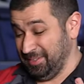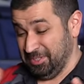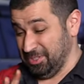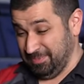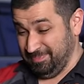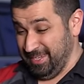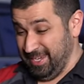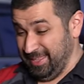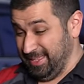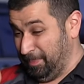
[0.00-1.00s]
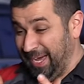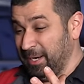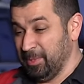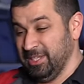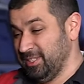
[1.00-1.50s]
They just, the
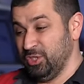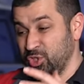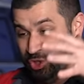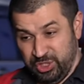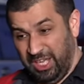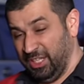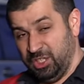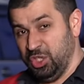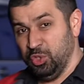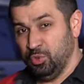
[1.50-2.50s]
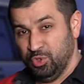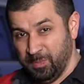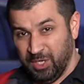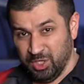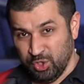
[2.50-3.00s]
bottom of this engine is not huge
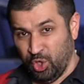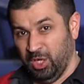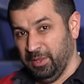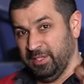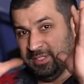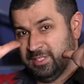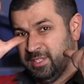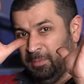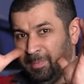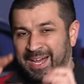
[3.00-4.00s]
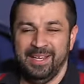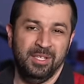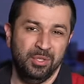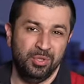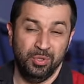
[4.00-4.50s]
because all this is
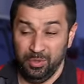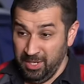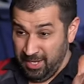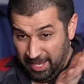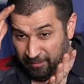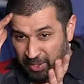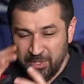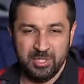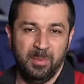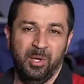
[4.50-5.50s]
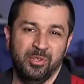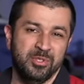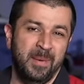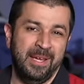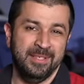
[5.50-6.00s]
combined into a very small
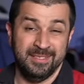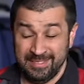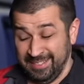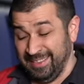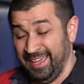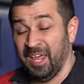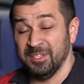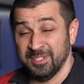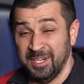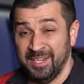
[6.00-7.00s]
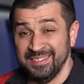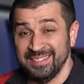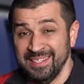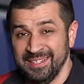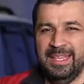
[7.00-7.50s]
space, and that is a nice thing.